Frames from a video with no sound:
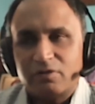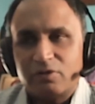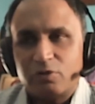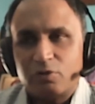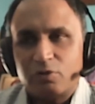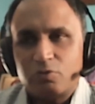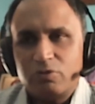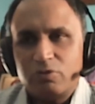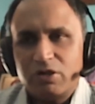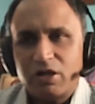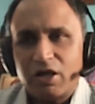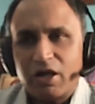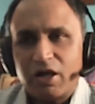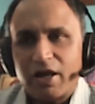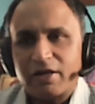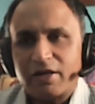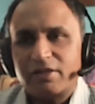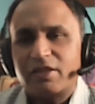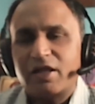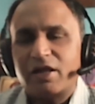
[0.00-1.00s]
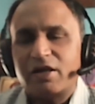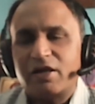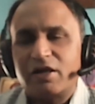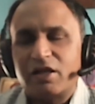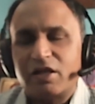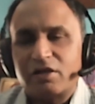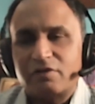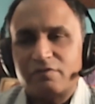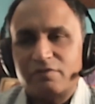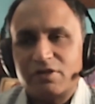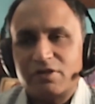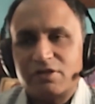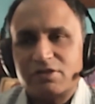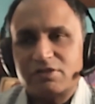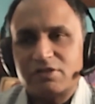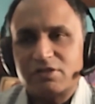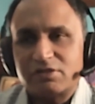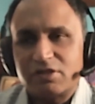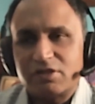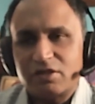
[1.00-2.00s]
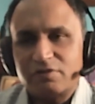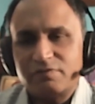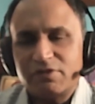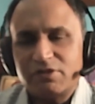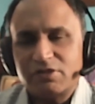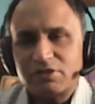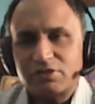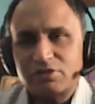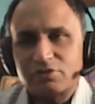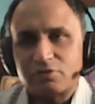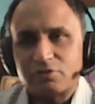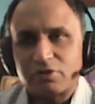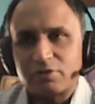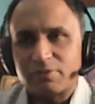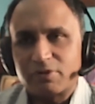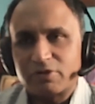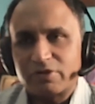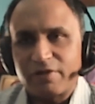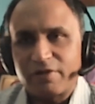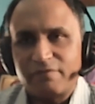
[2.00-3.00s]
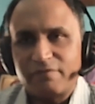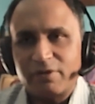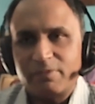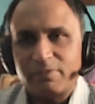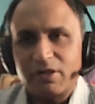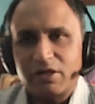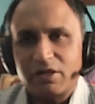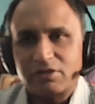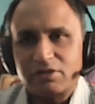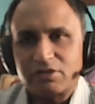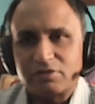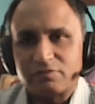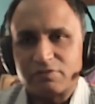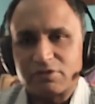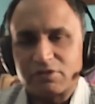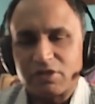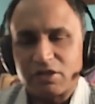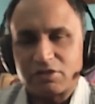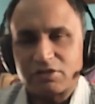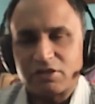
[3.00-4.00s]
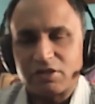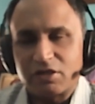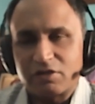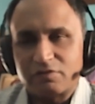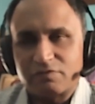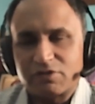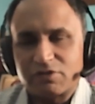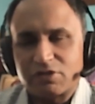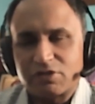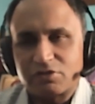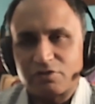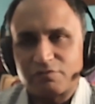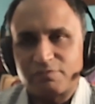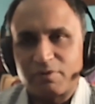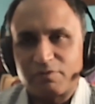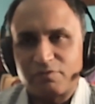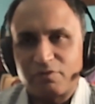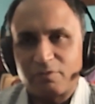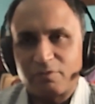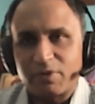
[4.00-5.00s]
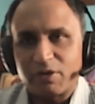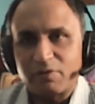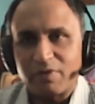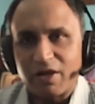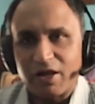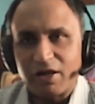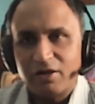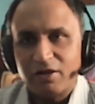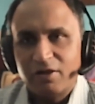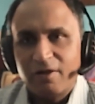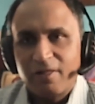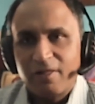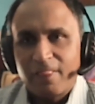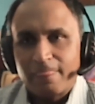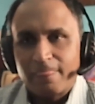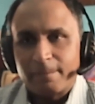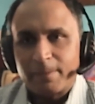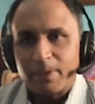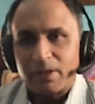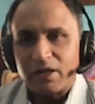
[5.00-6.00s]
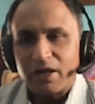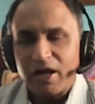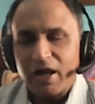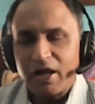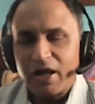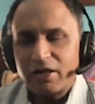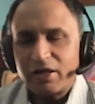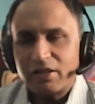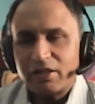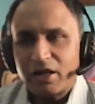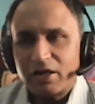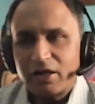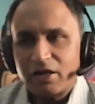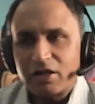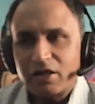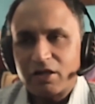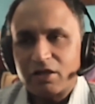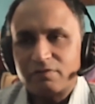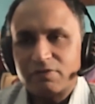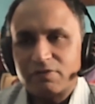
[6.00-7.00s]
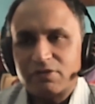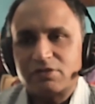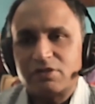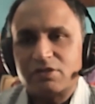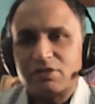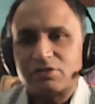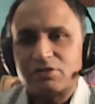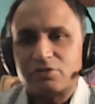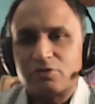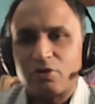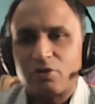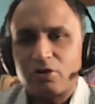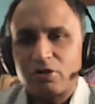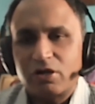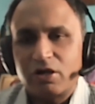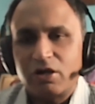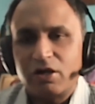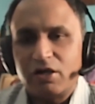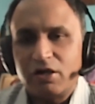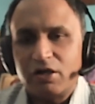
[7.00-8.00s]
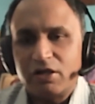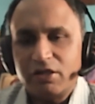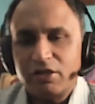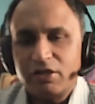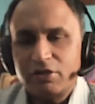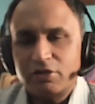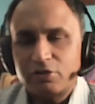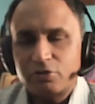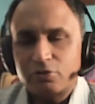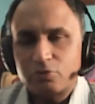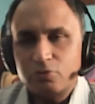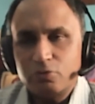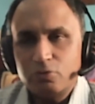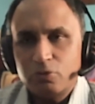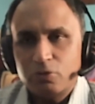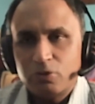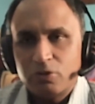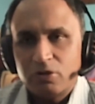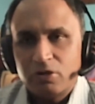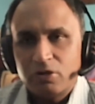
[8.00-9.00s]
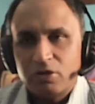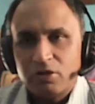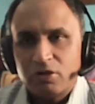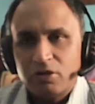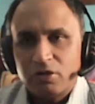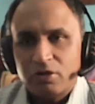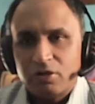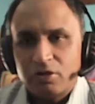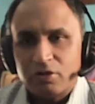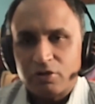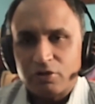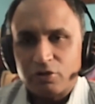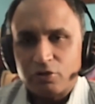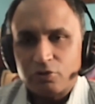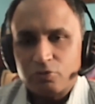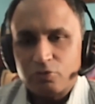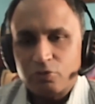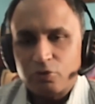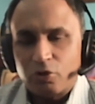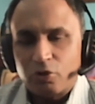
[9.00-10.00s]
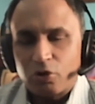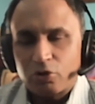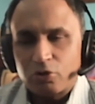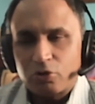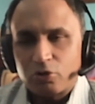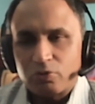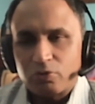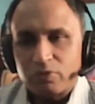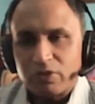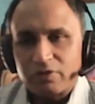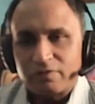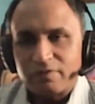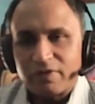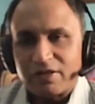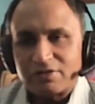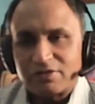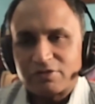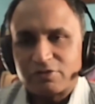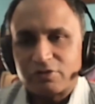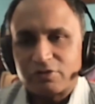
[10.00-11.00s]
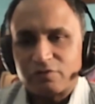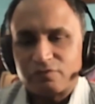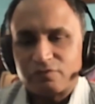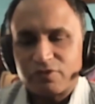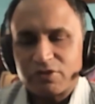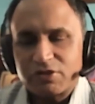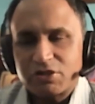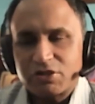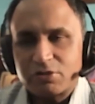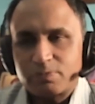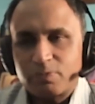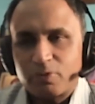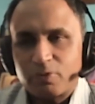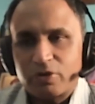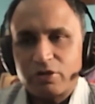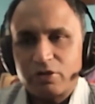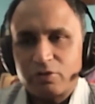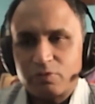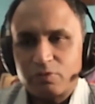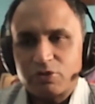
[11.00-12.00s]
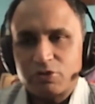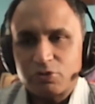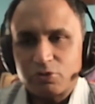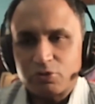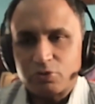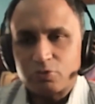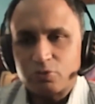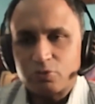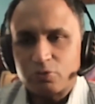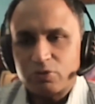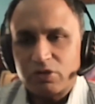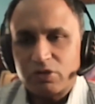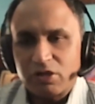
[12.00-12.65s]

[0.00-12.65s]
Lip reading: don't let that nervousness is okay because everybody gets nervous. There is a nervousness of performing well, but let that nervousness not lead to you not doing well. So the first point which you do